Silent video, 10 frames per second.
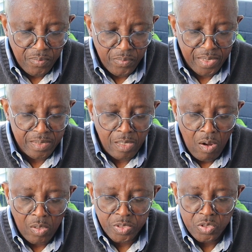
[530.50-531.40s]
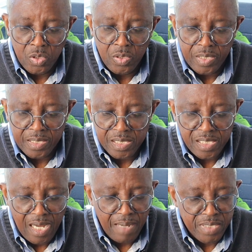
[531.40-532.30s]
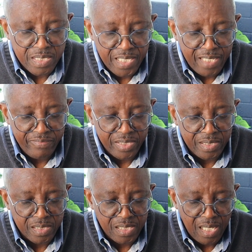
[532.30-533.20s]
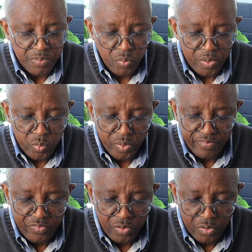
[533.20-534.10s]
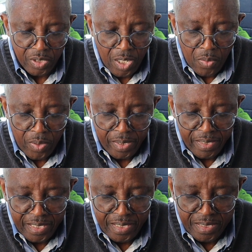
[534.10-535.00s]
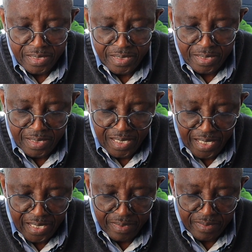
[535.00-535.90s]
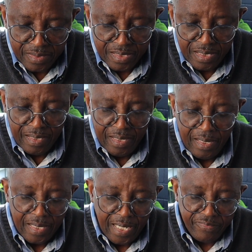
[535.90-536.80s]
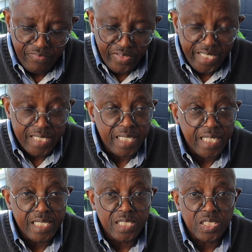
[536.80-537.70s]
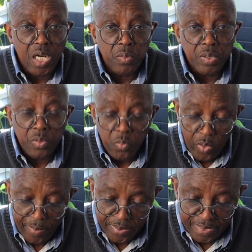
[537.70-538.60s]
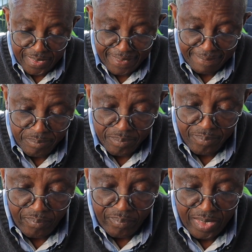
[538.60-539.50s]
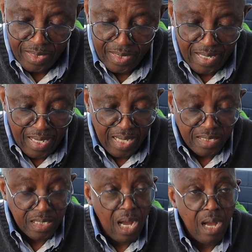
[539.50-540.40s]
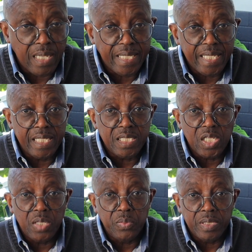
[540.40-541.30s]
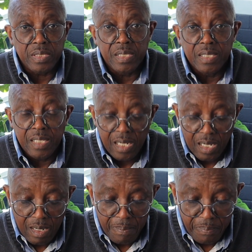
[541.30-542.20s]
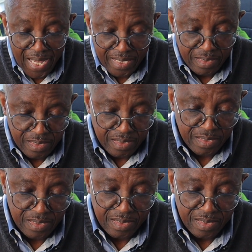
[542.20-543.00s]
We can also look at the psalmist David in Psalms 124, where he declares that faith is our weapon and God is our companion.